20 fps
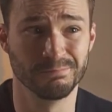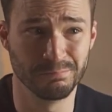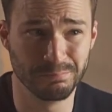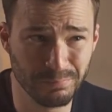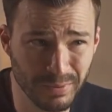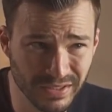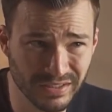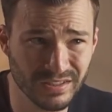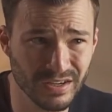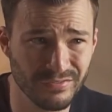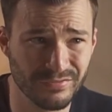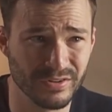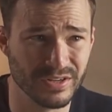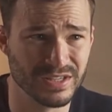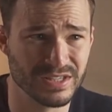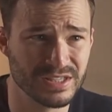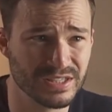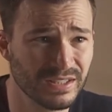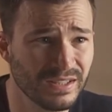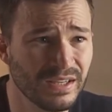Big
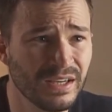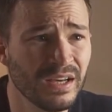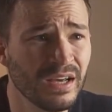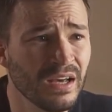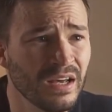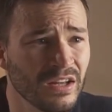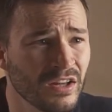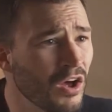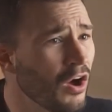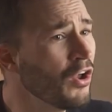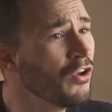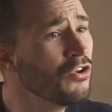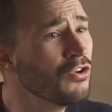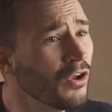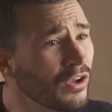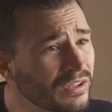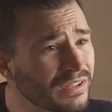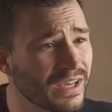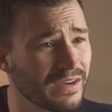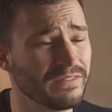difference. They are
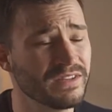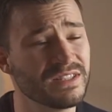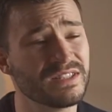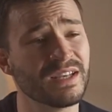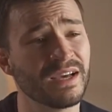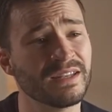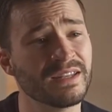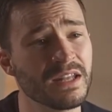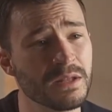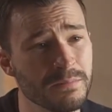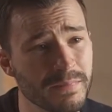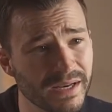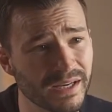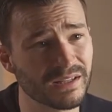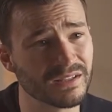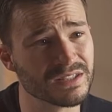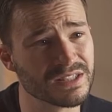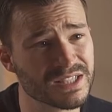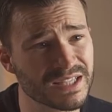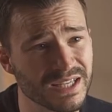not governed under the
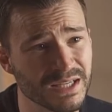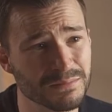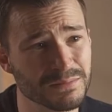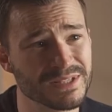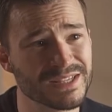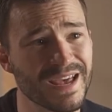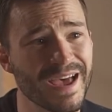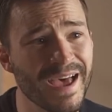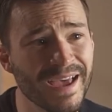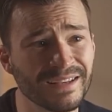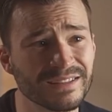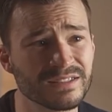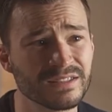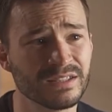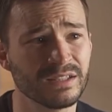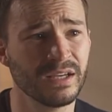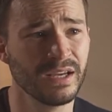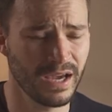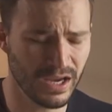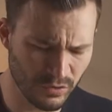Medical Schemes Act
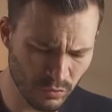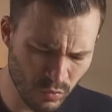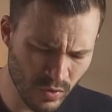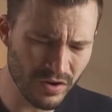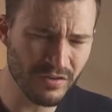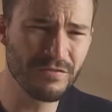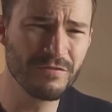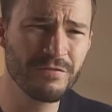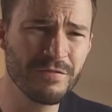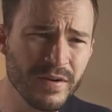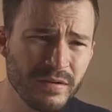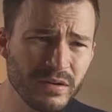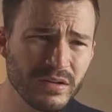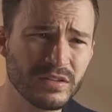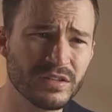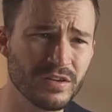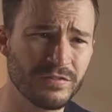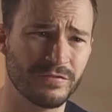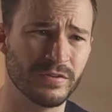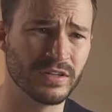and work very
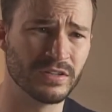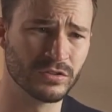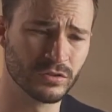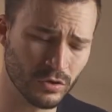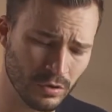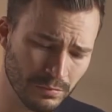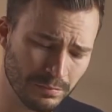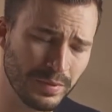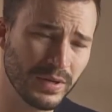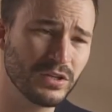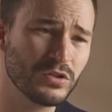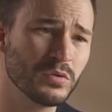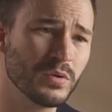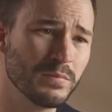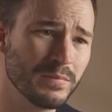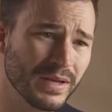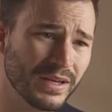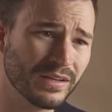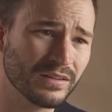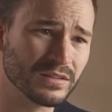different compared to a
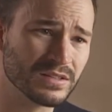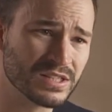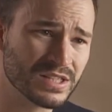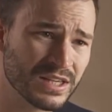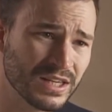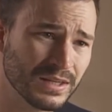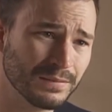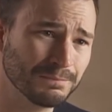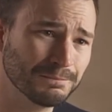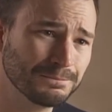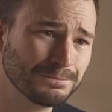medical scheme.